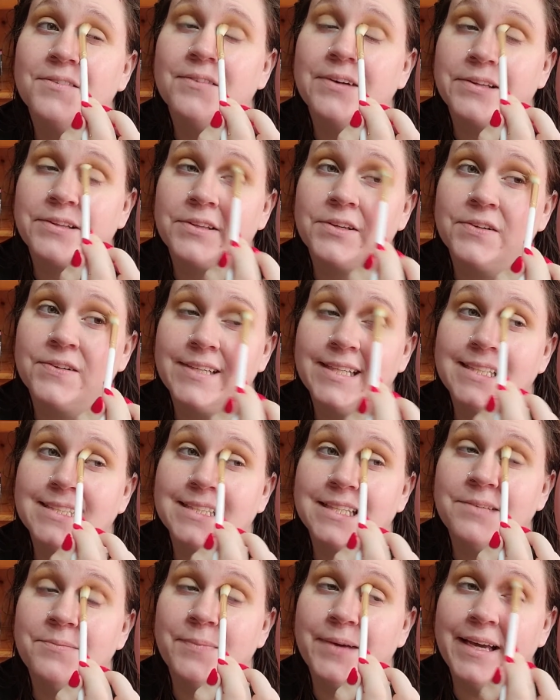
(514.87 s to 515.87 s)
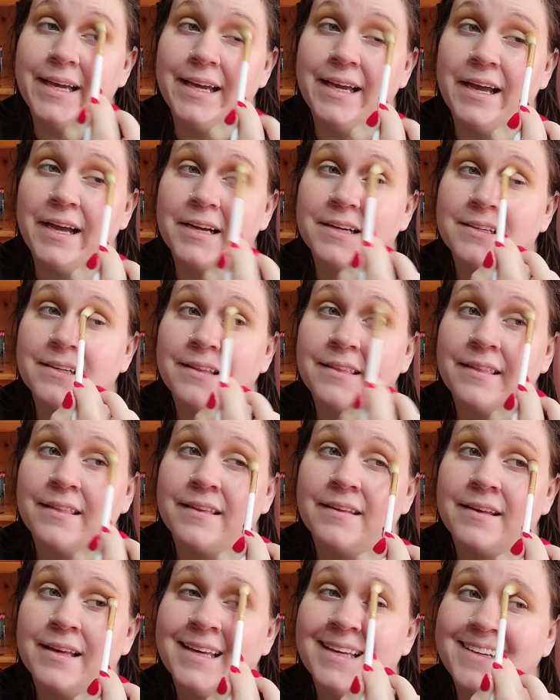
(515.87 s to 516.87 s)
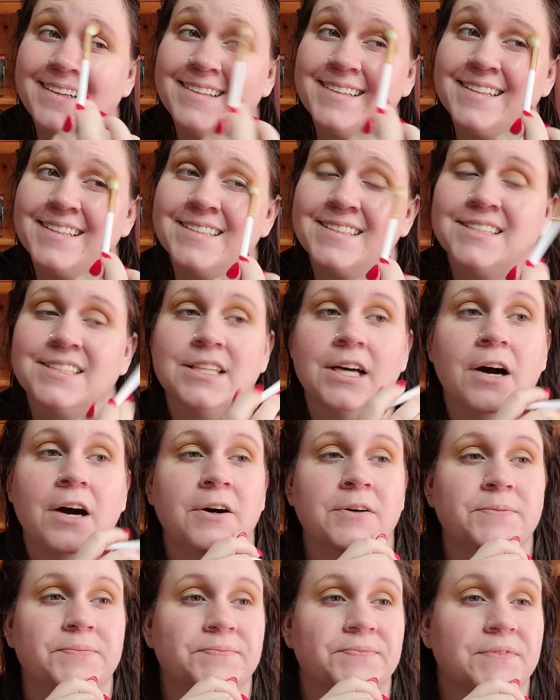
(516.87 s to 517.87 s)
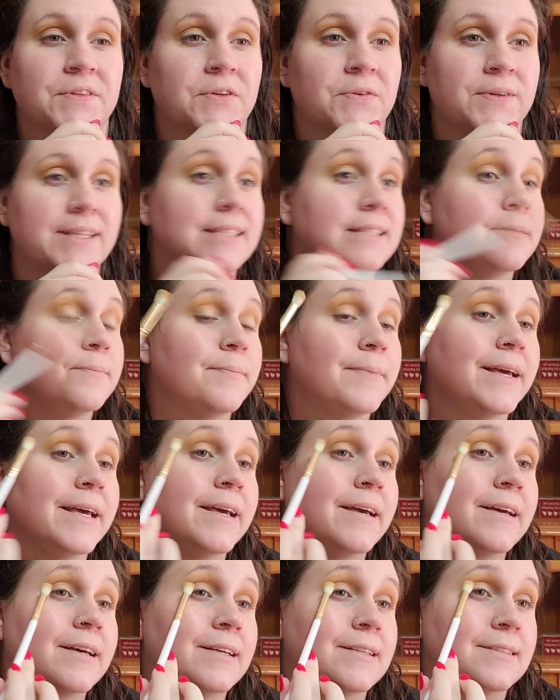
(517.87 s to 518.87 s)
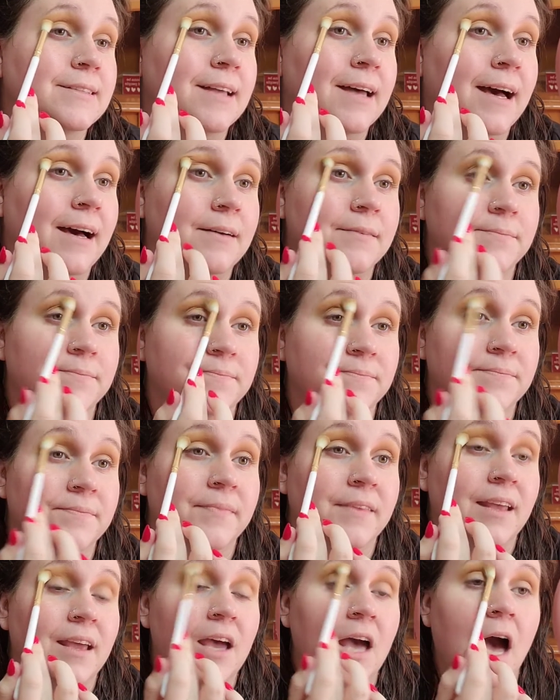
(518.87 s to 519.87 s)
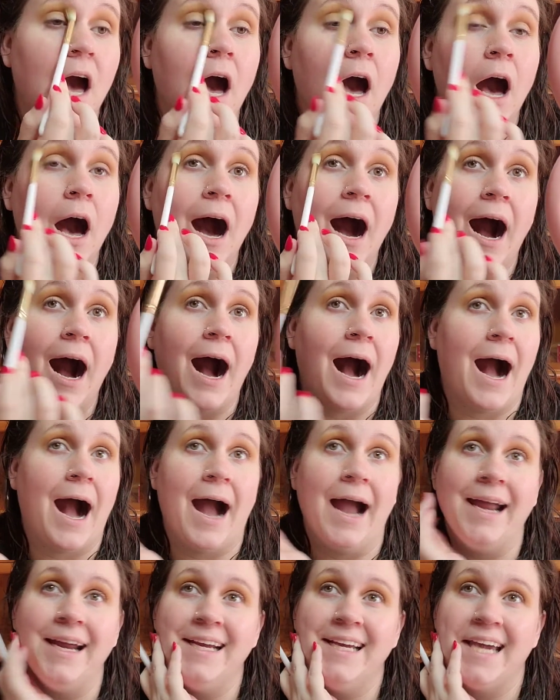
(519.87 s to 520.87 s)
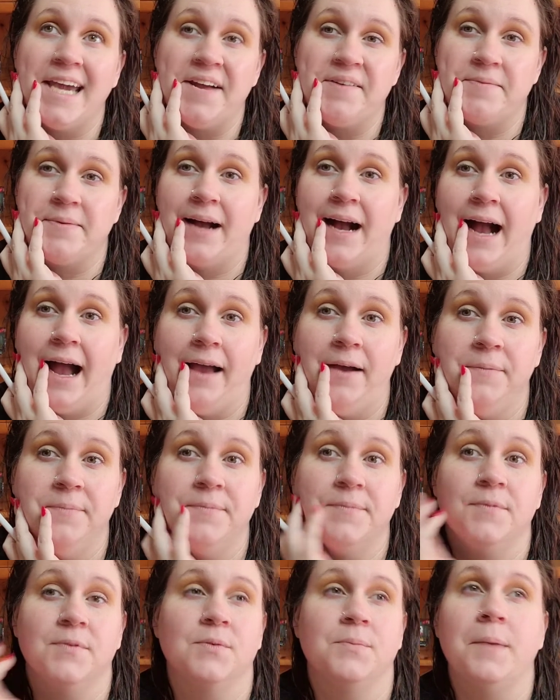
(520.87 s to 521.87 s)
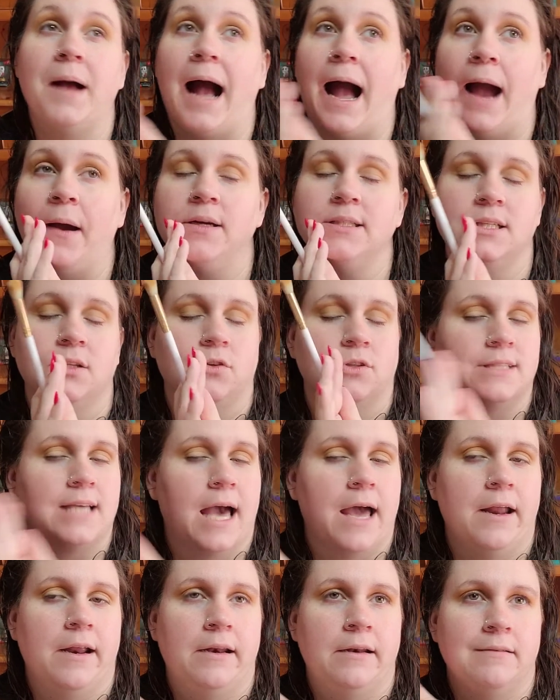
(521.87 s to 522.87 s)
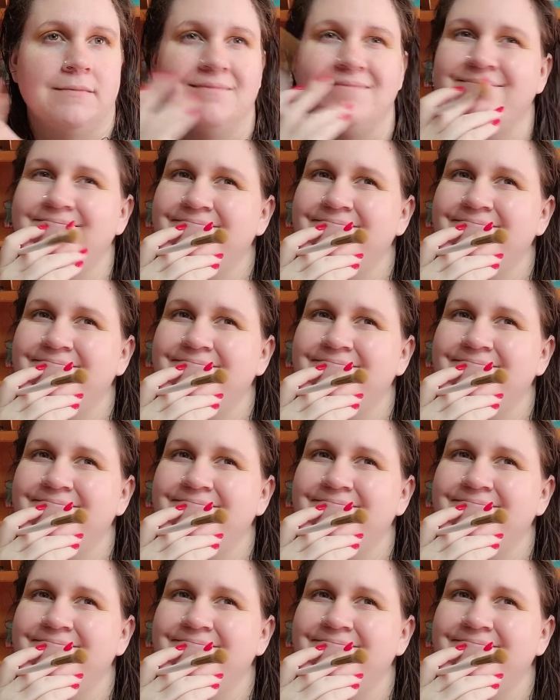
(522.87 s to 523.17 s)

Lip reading: With the reason being, the reason being is that I was either 10,